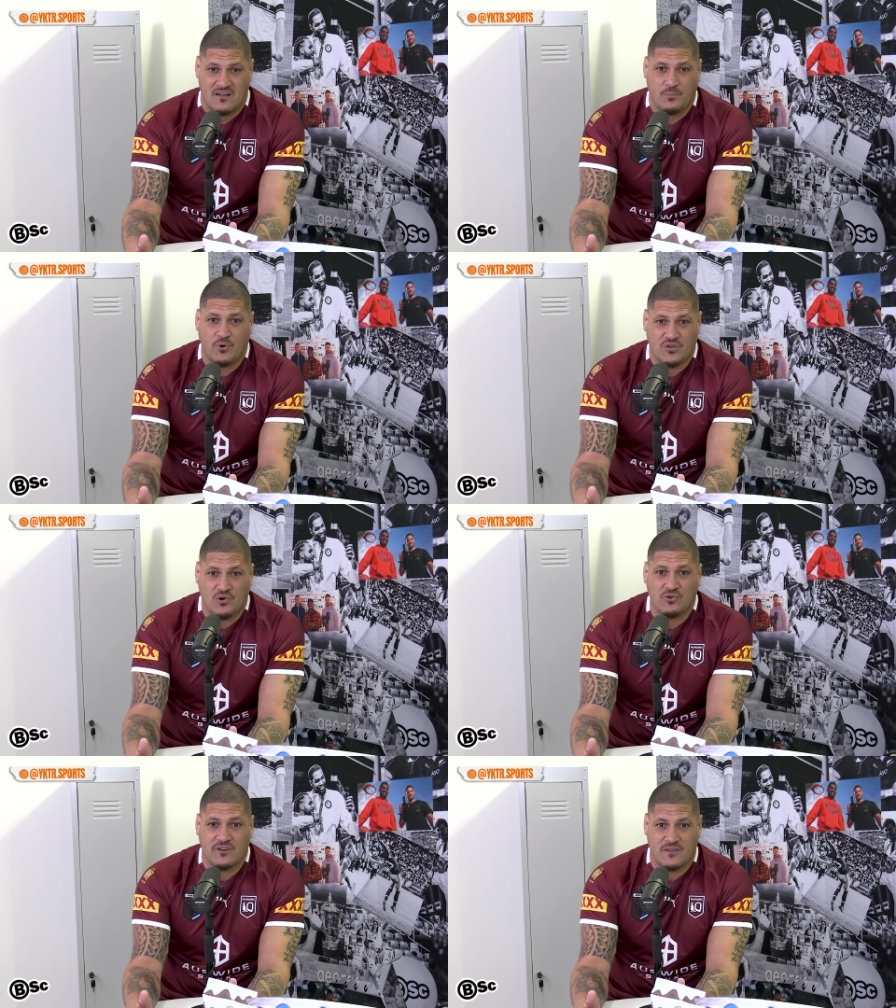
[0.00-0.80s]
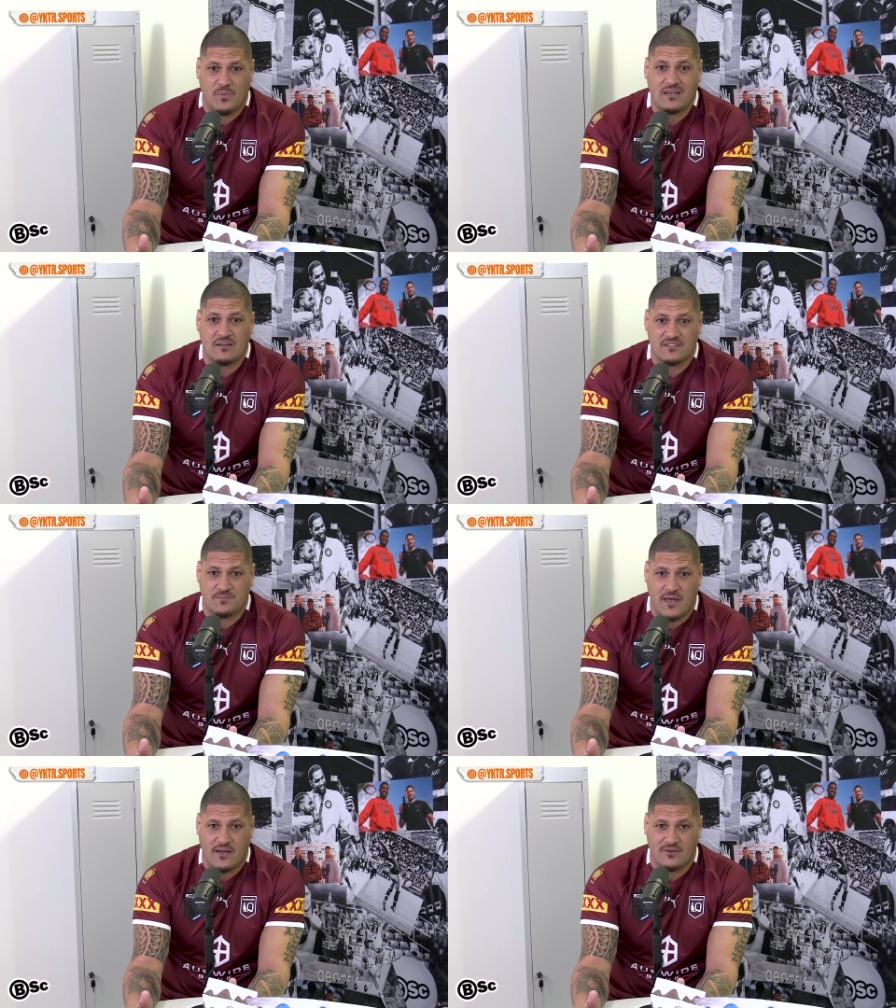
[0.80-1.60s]
Boyd Cordner at the peak of his
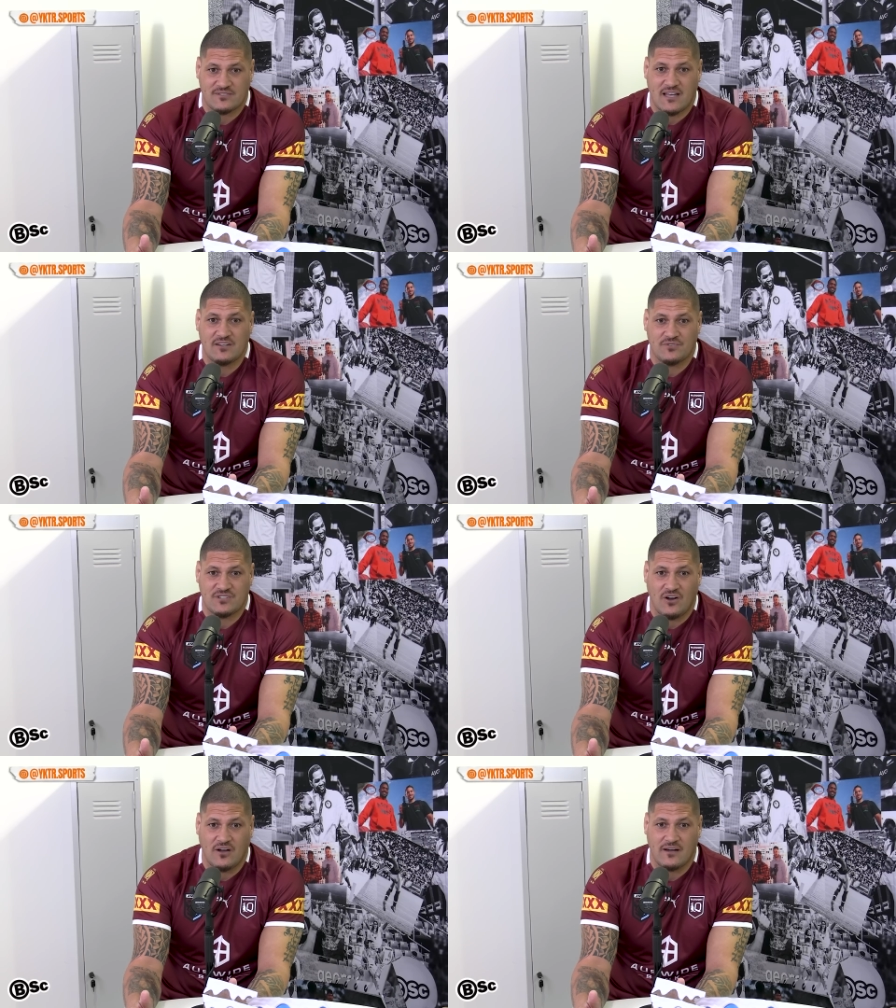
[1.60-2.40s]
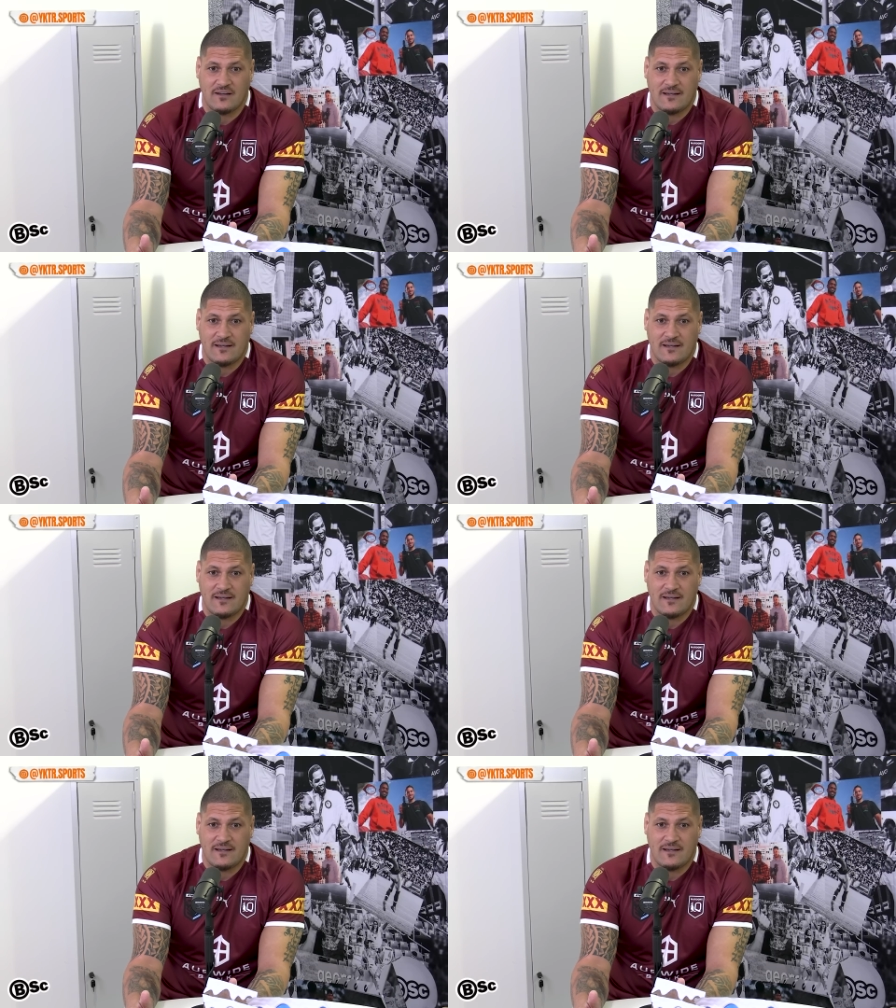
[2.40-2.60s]
powers had to retire.